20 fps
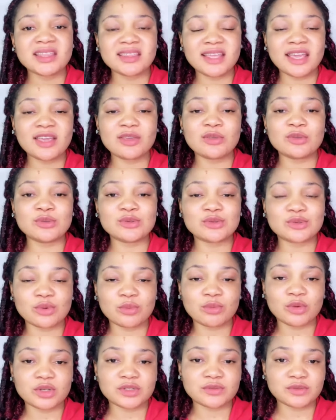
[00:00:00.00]
Thank you
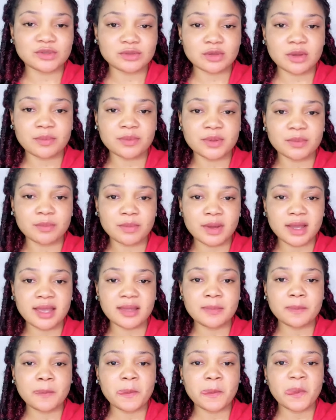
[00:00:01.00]
so much for stopping
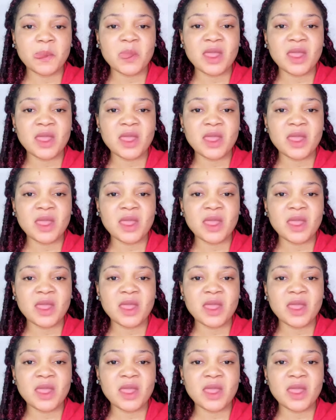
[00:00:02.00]
by.